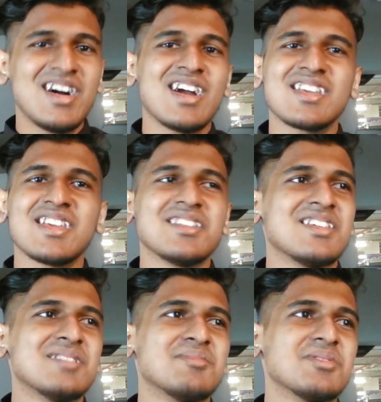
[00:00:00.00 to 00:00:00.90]
I
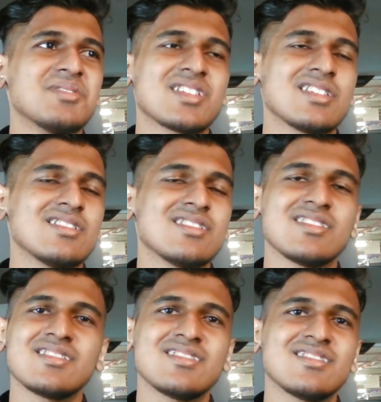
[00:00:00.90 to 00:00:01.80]
cannot, bro.
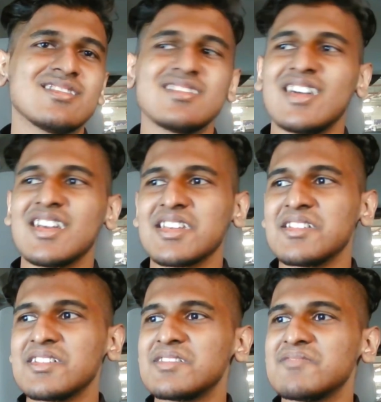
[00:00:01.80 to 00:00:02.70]
I
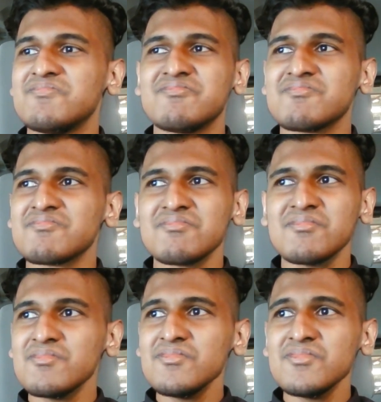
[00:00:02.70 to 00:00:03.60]
cannot.
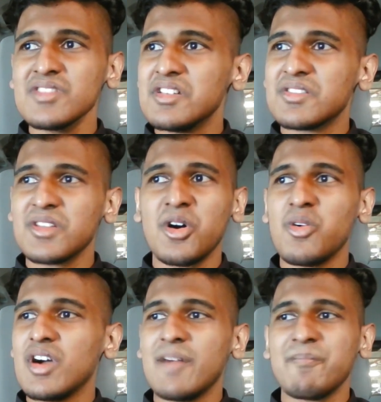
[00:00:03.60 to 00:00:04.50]

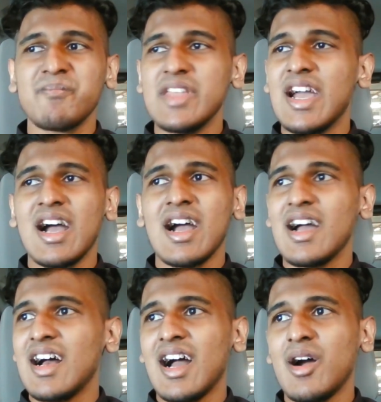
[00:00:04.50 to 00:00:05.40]
So yeah,
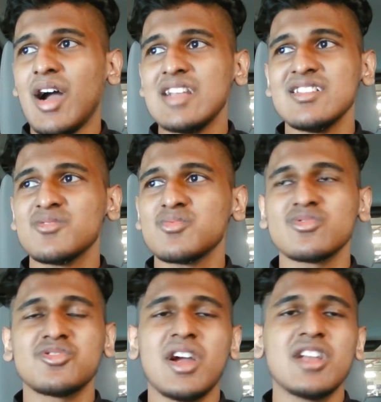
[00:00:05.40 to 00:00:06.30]
I just
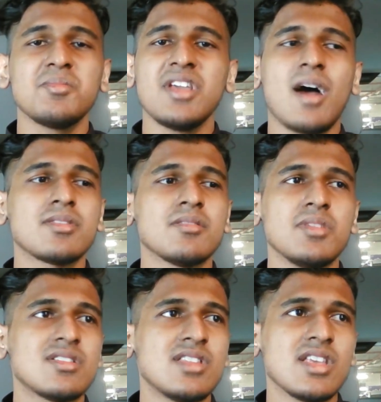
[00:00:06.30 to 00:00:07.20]
tried to be
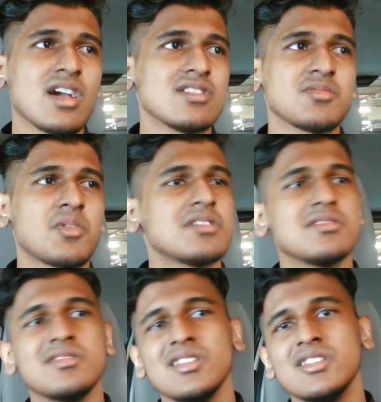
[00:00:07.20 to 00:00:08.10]
optimistic. I just wanted to
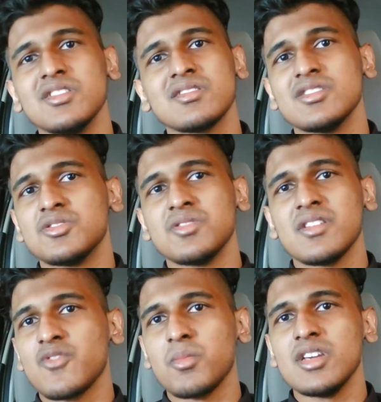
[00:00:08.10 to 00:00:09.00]
see just the
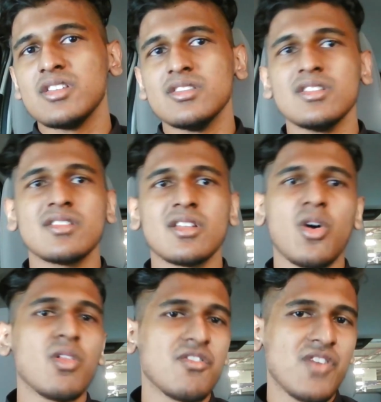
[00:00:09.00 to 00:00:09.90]
transformations and
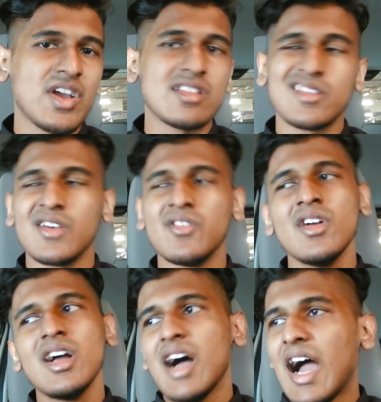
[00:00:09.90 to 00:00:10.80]
all the fight stuff.
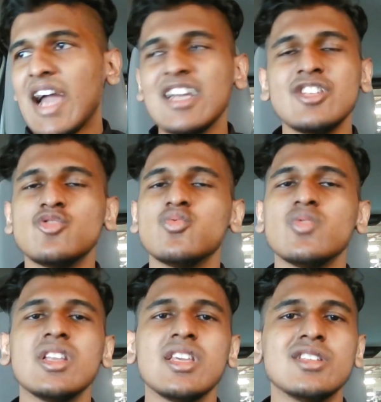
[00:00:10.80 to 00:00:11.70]
I
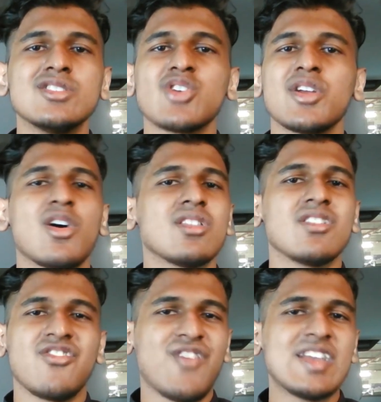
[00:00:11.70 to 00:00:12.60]
really enjoyed all the
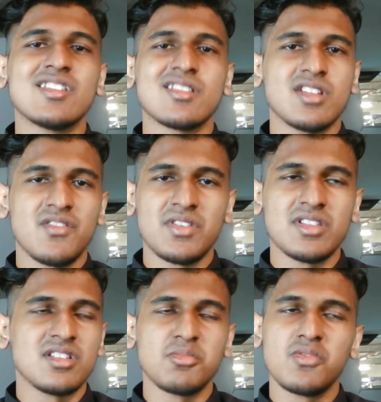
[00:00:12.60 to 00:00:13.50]
fight stuff in
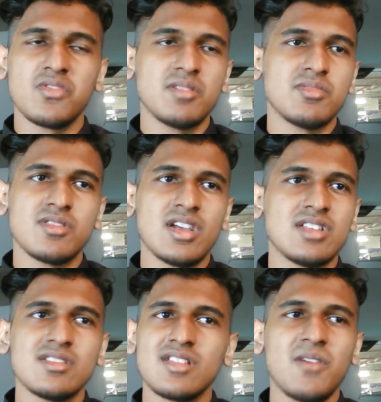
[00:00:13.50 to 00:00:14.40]
this movie, bro. It
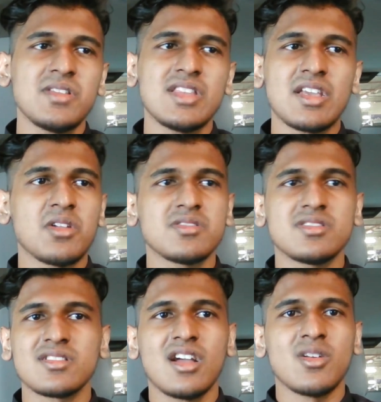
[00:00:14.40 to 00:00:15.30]
just, everything else
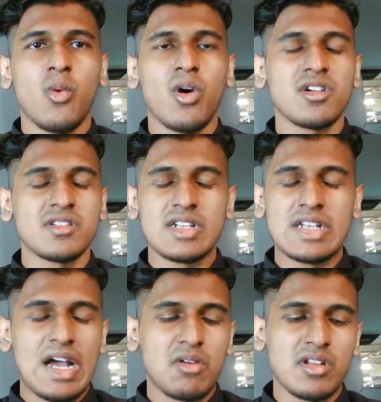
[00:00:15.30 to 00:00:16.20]
just kind of watered it
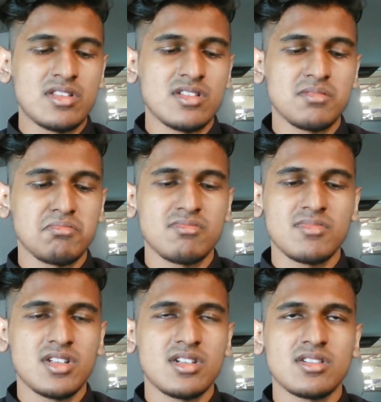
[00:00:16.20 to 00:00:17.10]
down, and just, yeah,